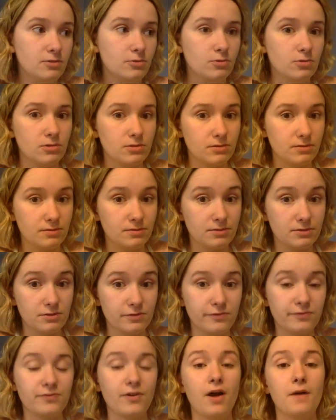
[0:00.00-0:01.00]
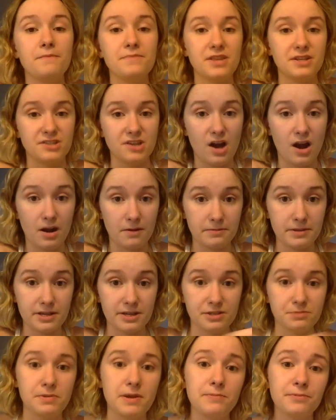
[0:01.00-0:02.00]
or from the dock
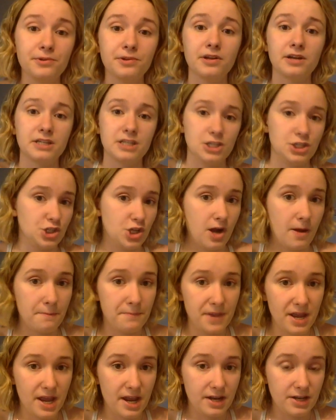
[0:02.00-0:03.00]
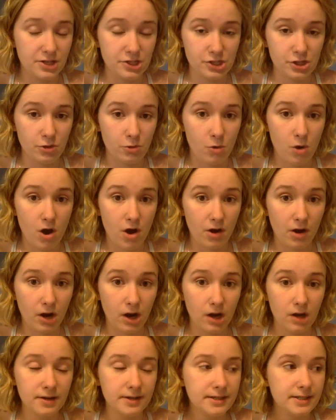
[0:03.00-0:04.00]
because people like to jump into the
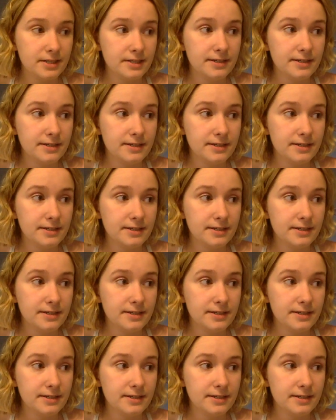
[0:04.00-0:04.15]
water.